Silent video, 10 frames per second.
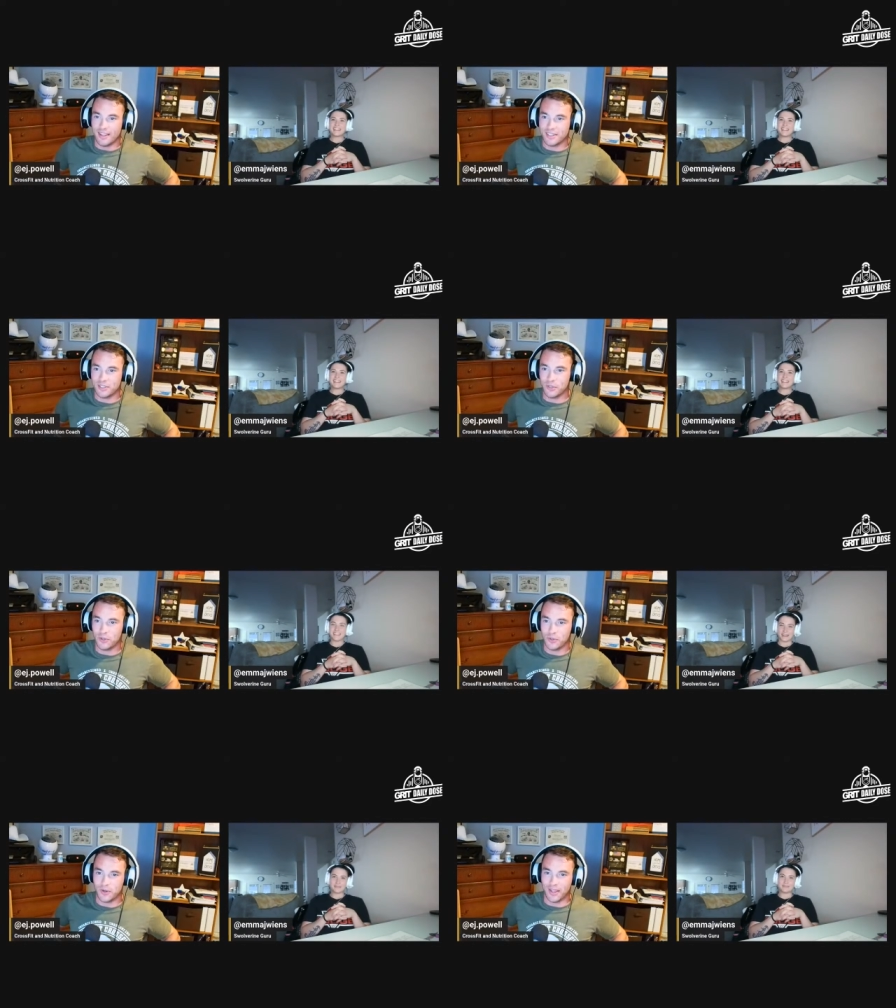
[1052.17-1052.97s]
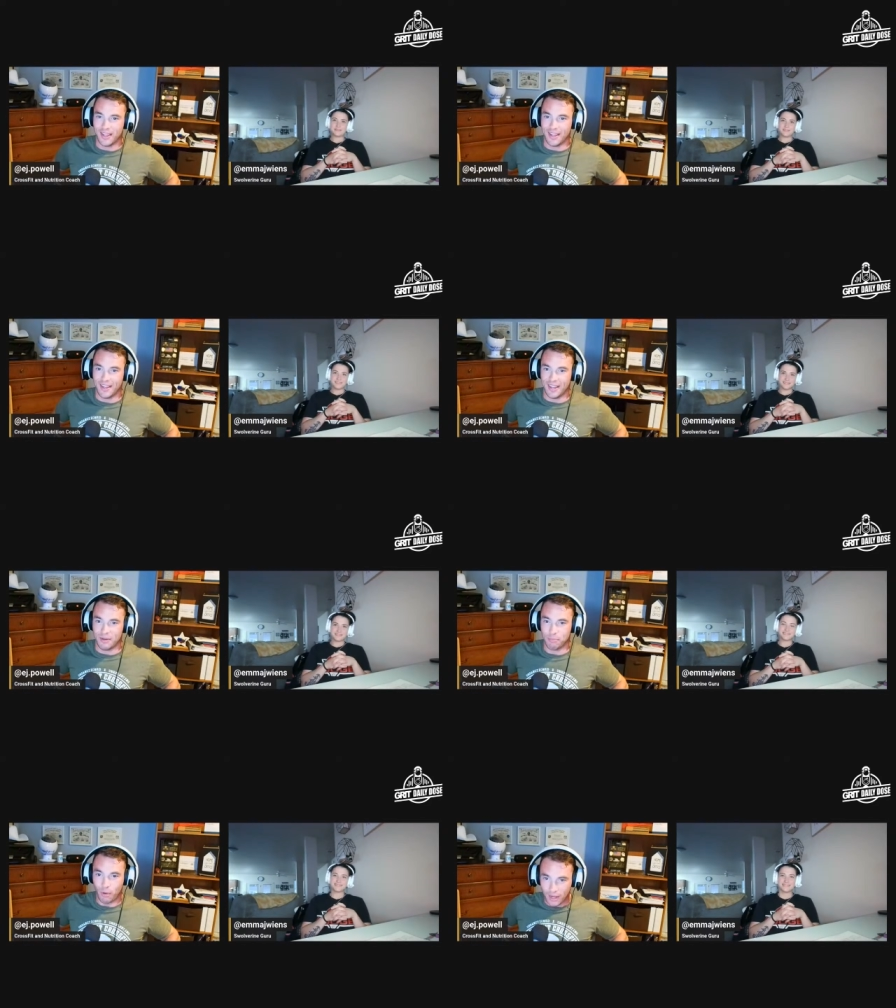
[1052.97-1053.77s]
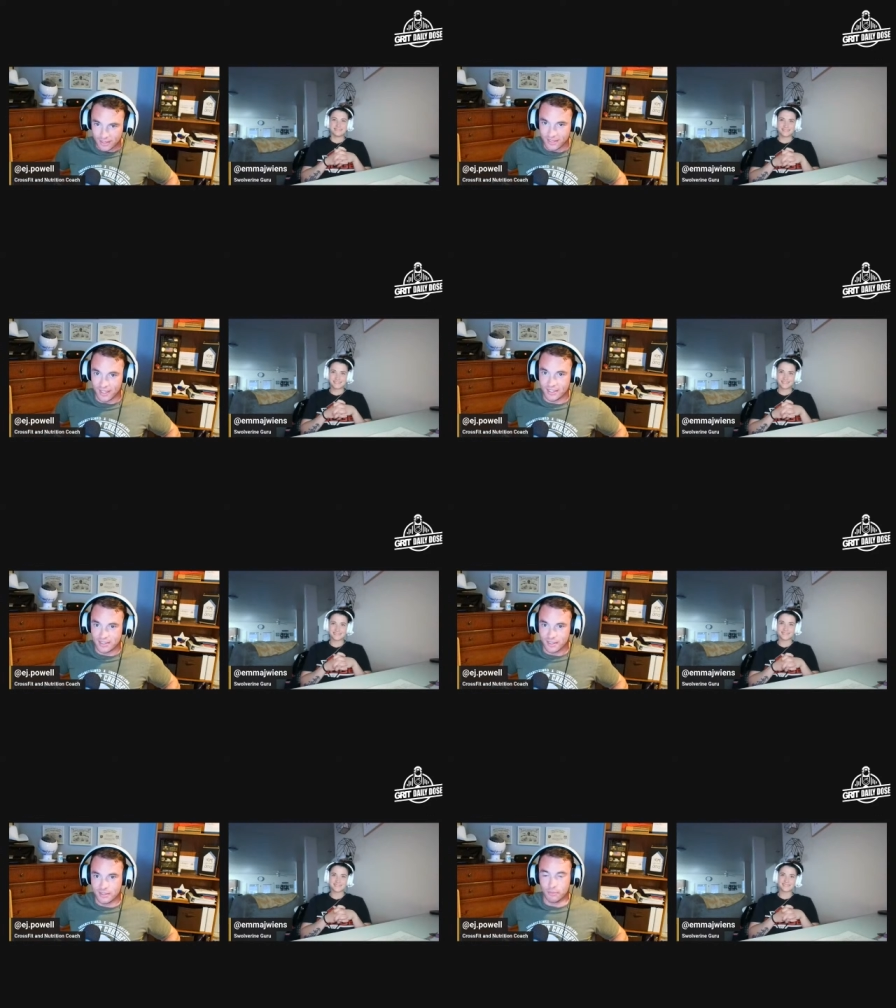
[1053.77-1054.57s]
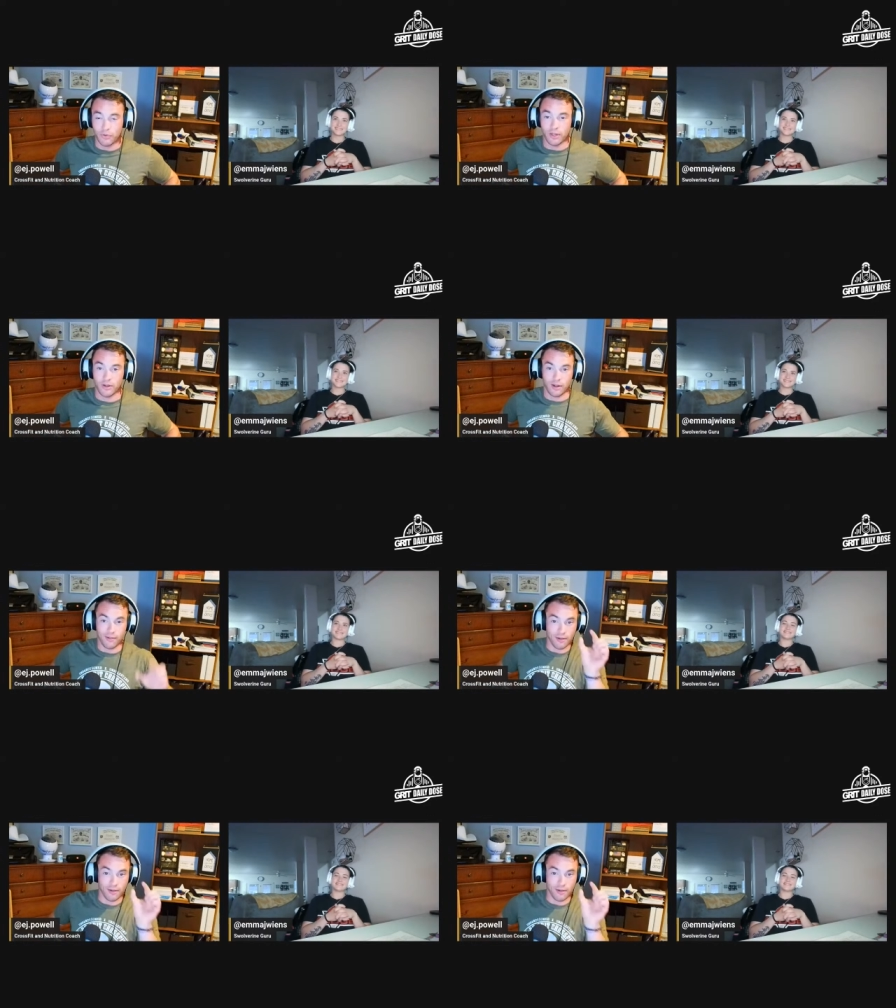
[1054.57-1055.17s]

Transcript: into a process to figure out to